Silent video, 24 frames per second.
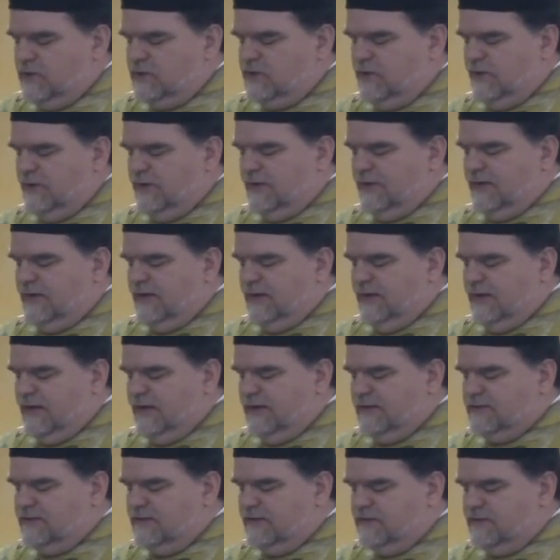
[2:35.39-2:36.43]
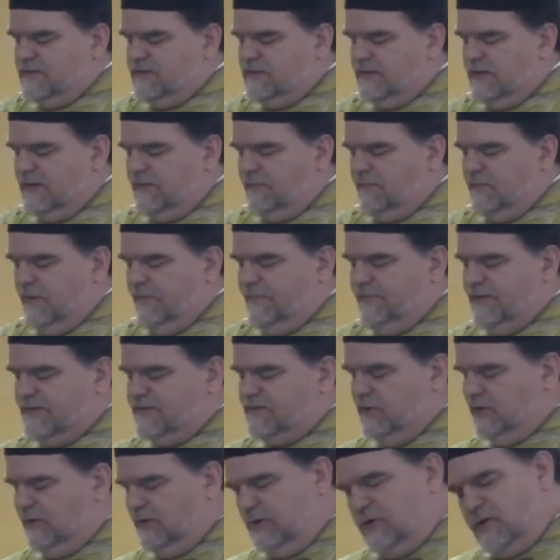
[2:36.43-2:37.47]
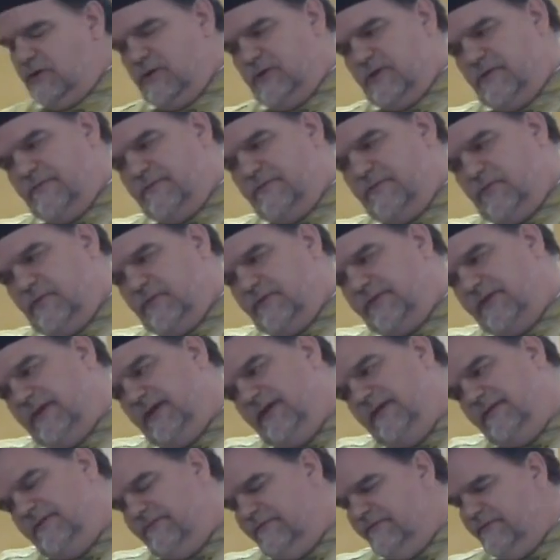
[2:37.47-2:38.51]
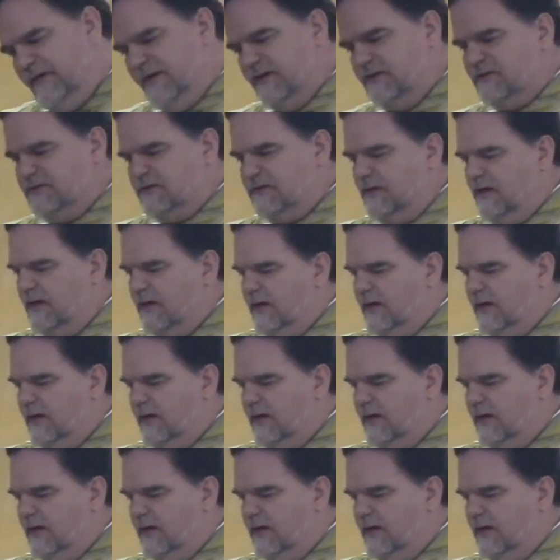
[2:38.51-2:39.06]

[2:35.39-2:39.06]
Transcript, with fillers: So in any case, this uh, epistle for the feast,